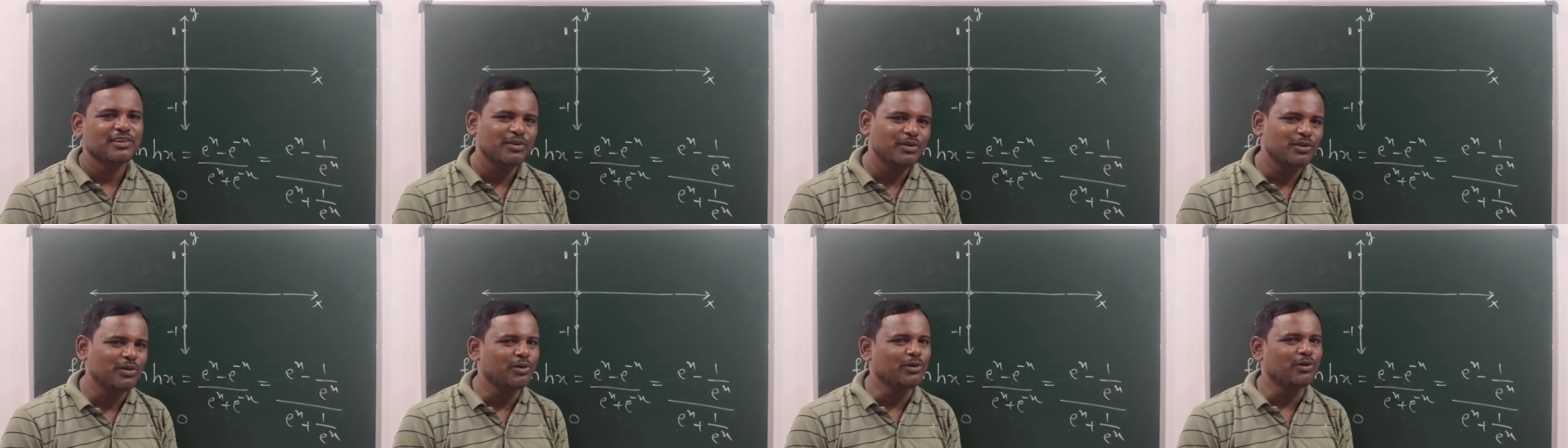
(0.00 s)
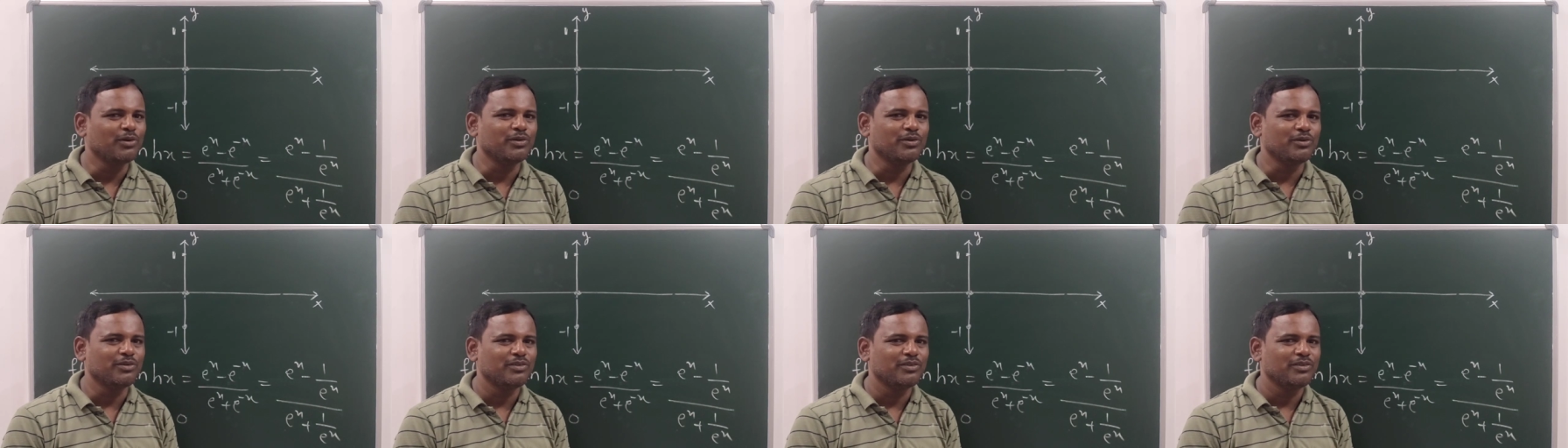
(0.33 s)

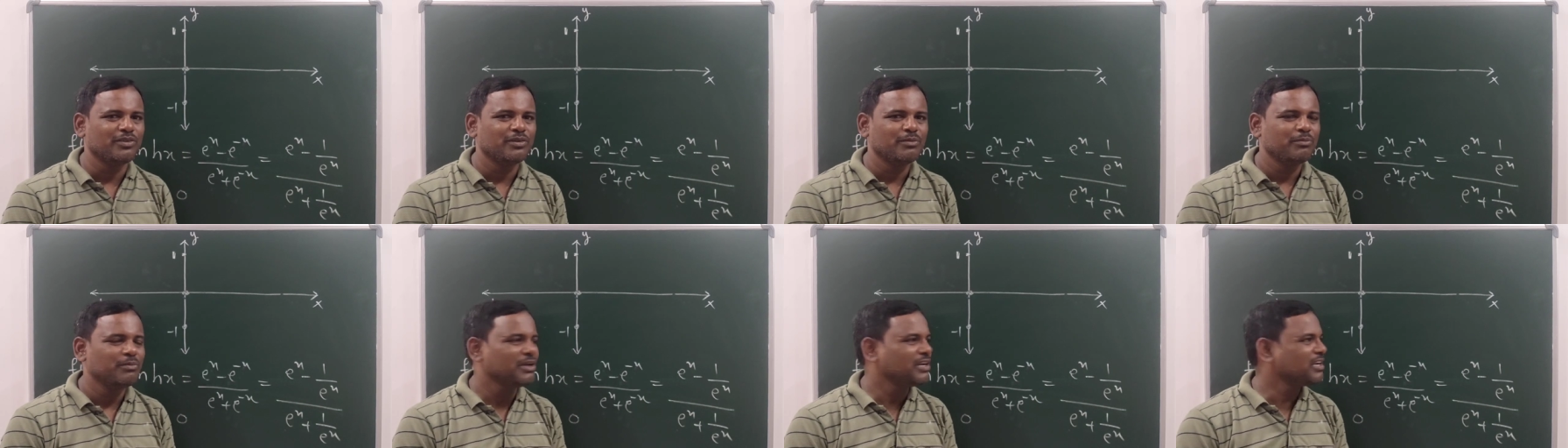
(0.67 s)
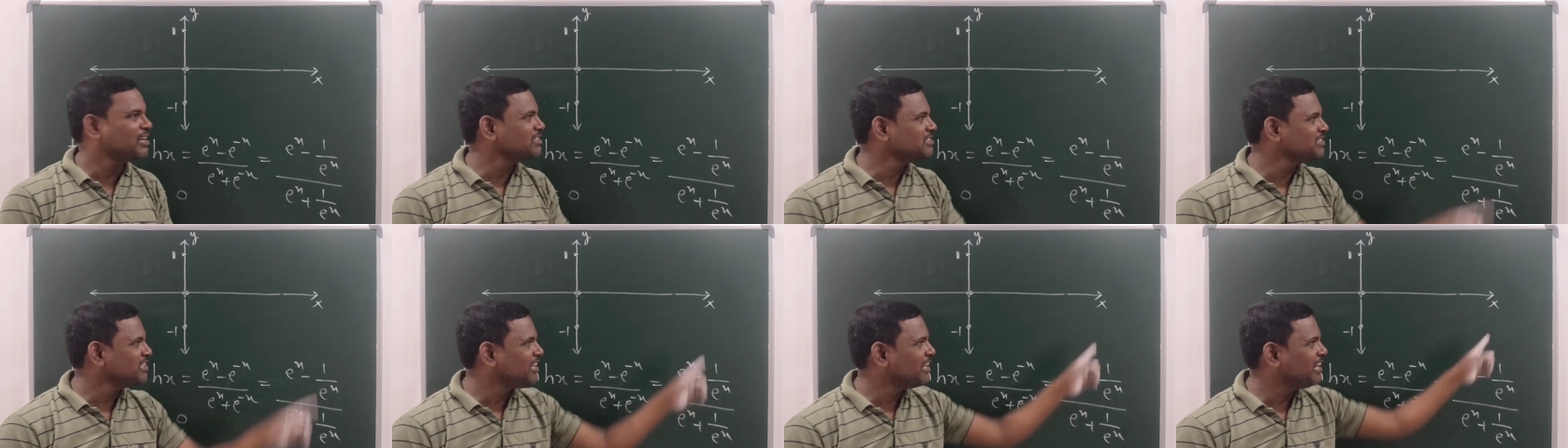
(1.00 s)
No,
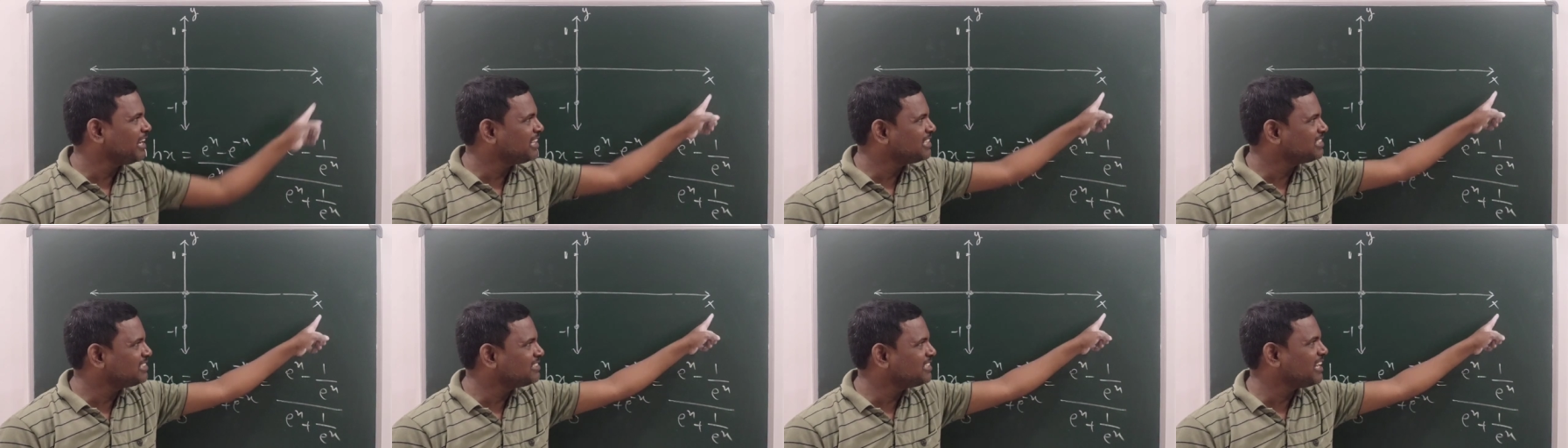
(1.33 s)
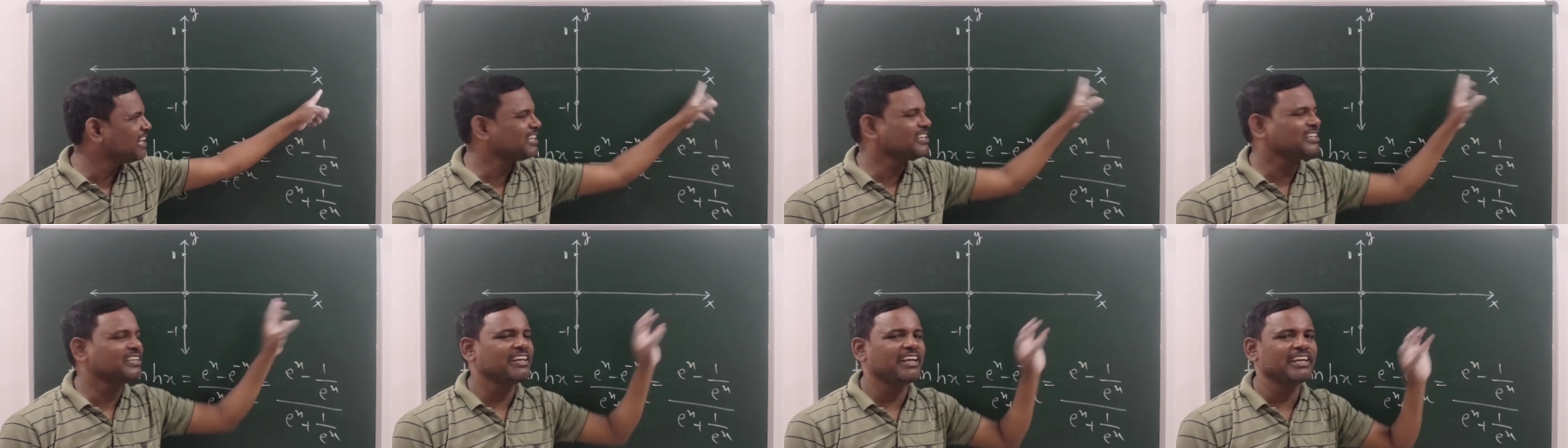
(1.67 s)
because your
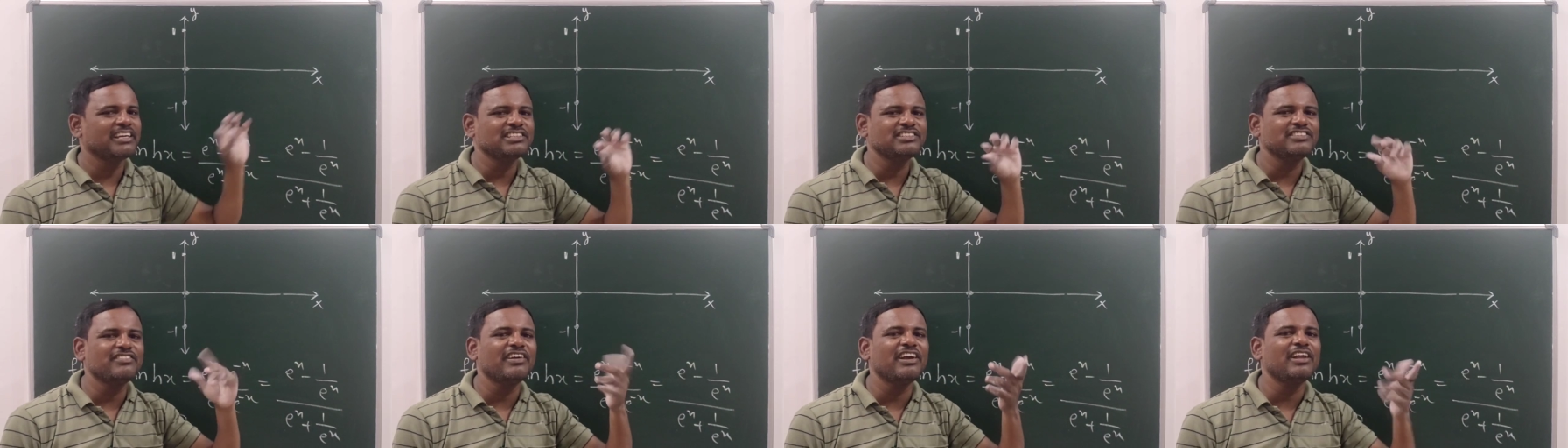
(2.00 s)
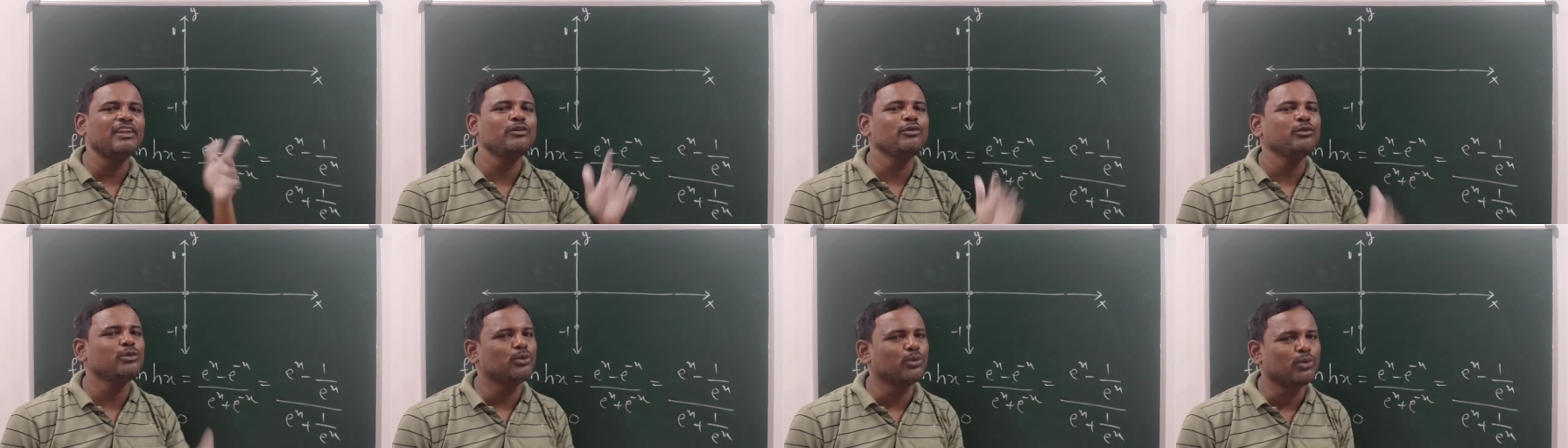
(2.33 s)
exact x
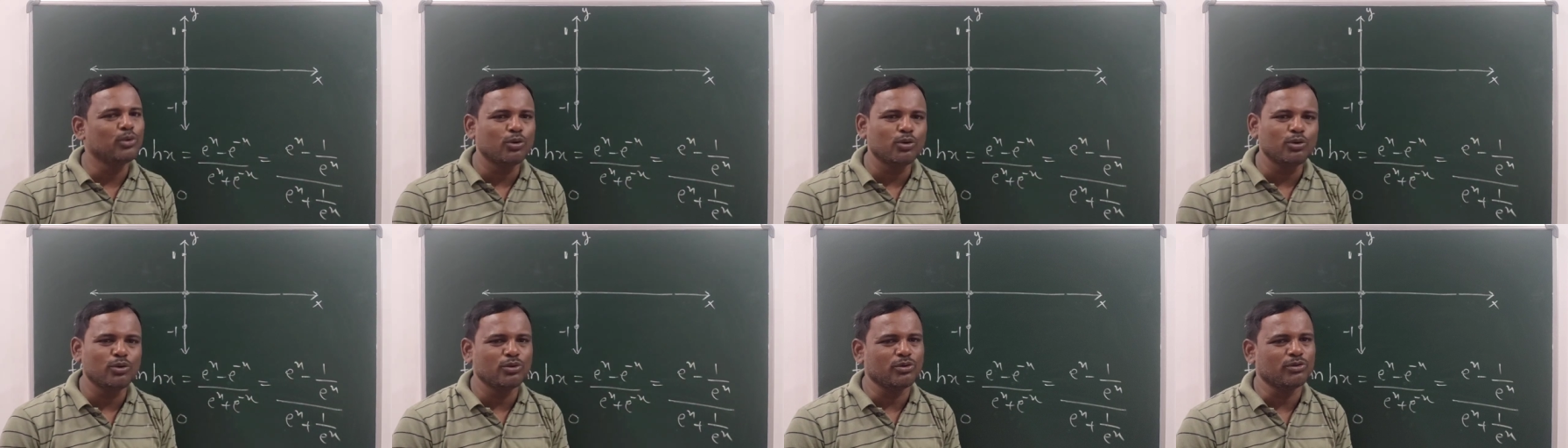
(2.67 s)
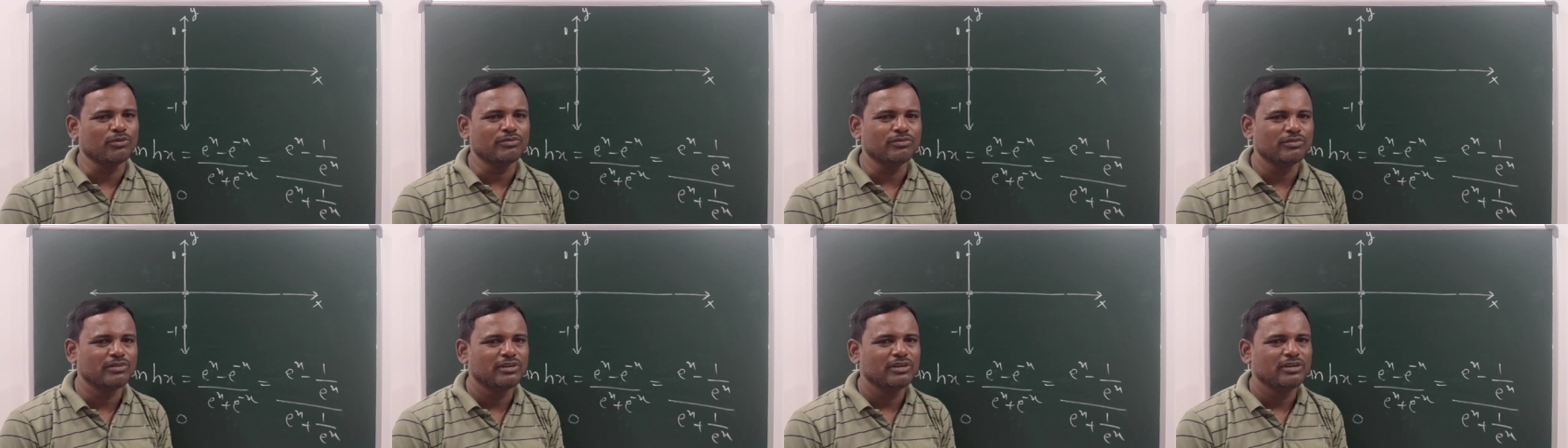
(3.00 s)
value you don't
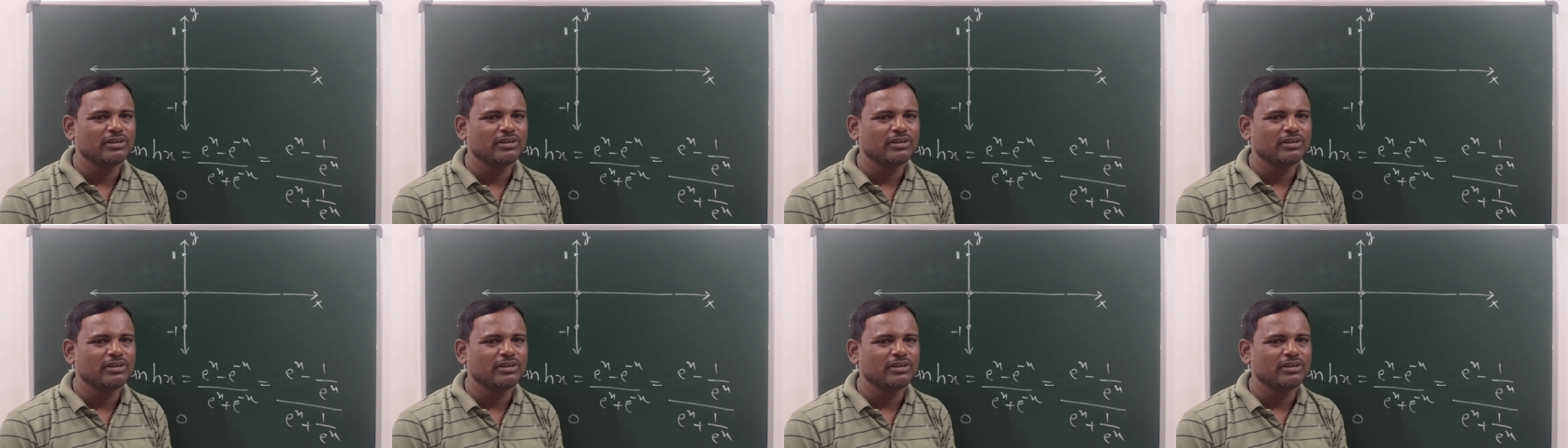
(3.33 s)
know.